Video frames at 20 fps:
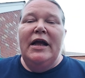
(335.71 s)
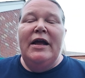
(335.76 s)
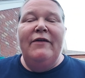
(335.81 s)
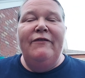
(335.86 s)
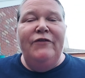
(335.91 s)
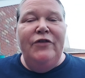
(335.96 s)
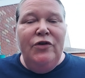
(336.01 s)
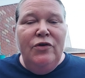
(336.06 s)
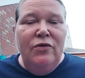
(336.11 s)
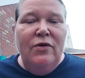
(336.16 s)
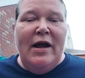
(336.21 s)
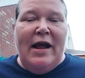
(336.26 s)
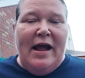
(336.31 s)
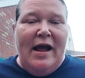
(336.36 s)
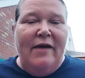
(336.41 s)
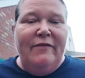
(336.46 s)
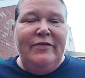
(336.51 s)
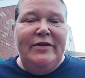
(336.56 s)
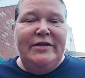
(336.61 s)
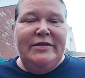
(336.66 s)
If you
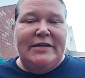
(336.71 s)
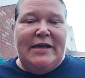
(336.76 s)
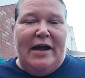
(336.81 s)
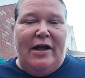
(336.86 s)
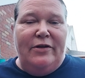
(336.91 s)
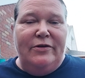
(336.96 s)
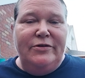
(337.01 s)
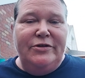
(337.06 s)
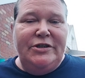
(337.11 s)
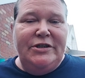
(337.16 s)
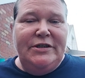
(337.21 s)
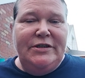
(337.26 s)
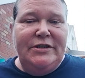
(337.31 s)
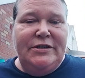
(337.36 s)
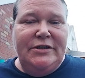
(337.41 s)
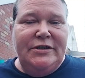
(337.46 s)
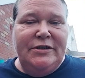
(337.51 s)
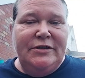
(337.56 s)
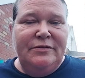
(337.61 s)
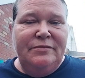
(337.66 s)
have these
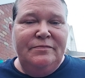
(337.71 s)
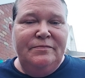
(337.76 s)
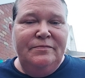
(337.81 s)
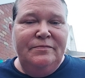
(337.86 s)
allergies,